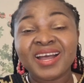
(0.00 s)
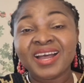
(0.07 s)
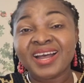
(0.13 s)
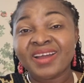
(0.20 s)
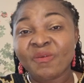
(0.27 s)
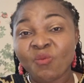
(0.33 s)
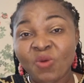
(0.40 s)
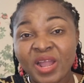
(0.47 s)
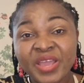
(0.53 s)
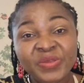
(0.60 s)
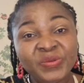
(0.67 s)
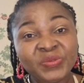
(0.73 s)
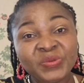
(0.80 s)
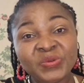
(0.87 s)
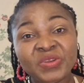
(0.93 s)
And while
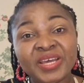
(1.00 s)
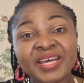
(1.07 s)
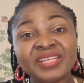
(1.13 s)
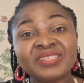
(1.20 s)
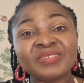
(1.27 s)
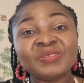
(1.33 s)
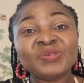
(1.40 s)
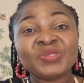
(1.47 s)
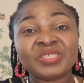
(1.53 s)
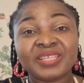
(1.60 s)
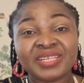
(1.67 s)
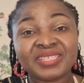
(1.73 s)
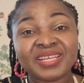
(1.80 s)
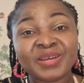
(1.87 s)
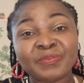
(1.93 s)
you do that, you start